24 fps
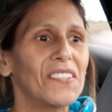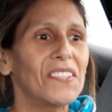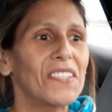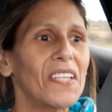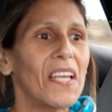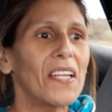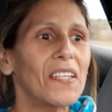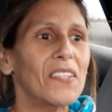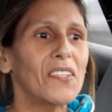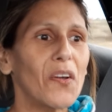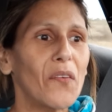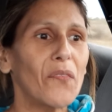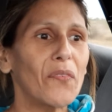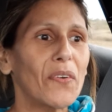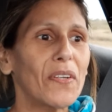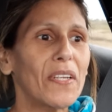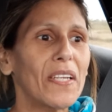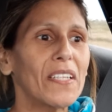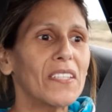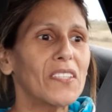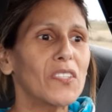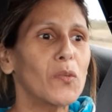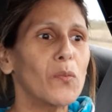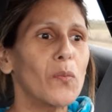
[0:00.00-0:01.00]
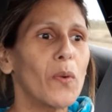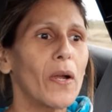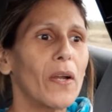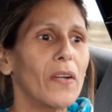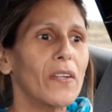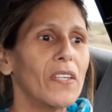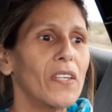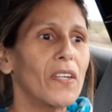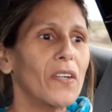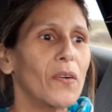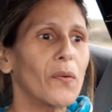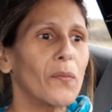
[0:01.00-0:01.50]
She said, don't forget to wear
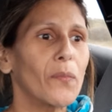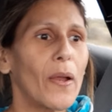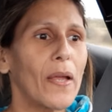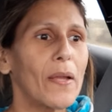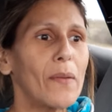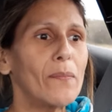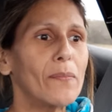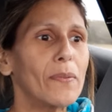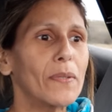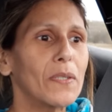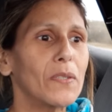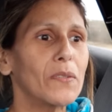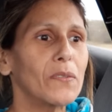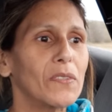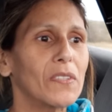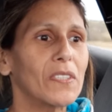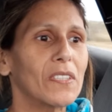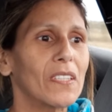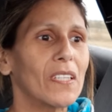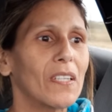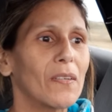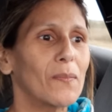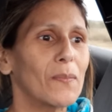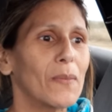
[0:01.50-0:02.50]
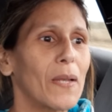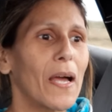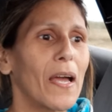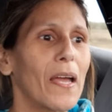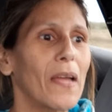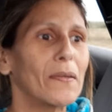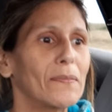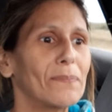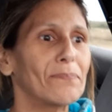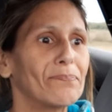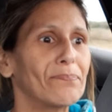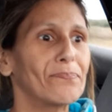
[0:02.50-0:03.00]
your rain boots. And I'm
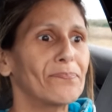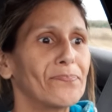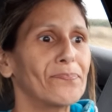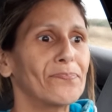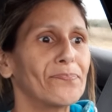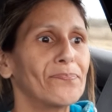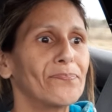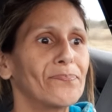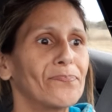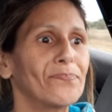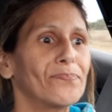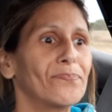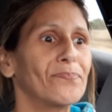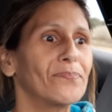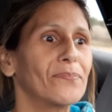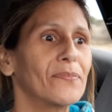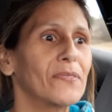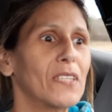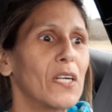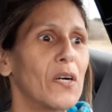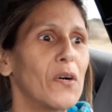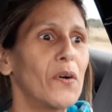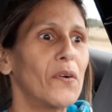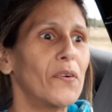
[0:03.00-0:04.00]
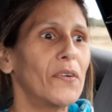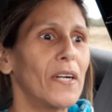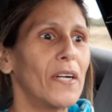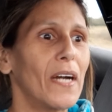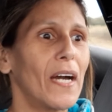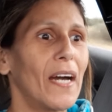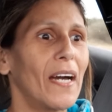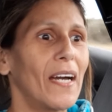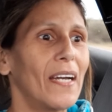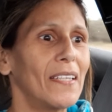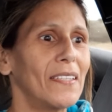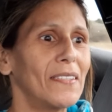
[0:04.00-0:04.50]
like, mm,
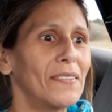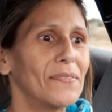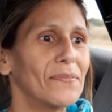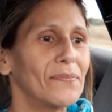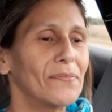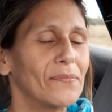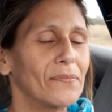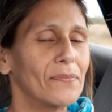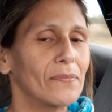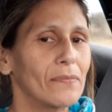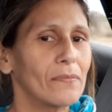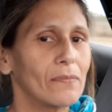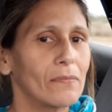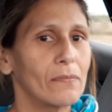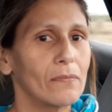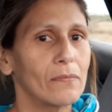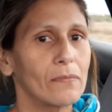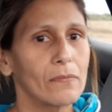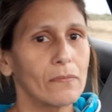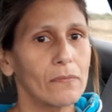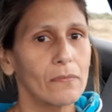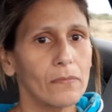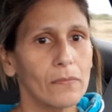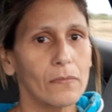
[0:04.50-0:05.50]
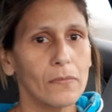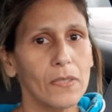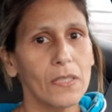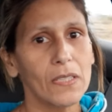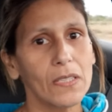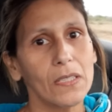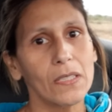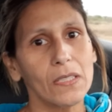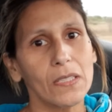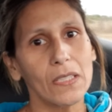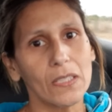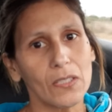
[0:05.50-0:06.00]
okay.
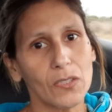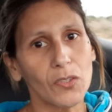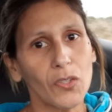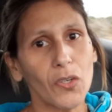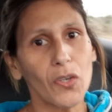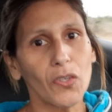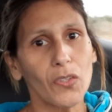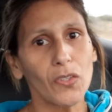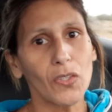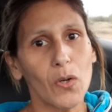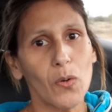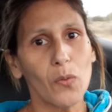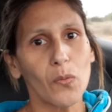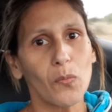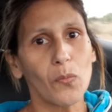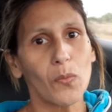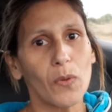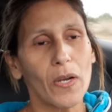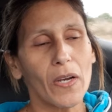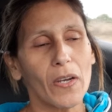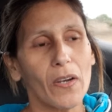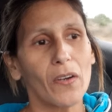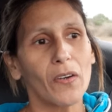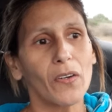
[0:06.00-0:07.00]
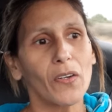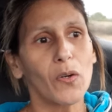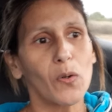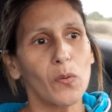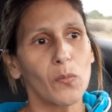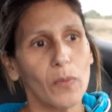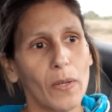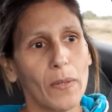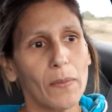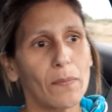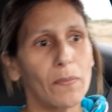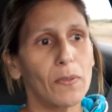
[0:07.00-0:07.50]
This girl don't wear no
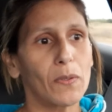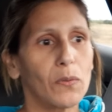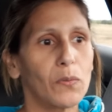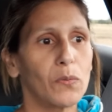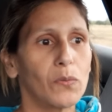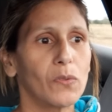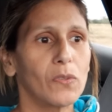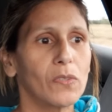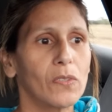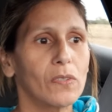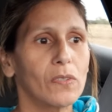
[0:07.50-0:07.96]
rain boots.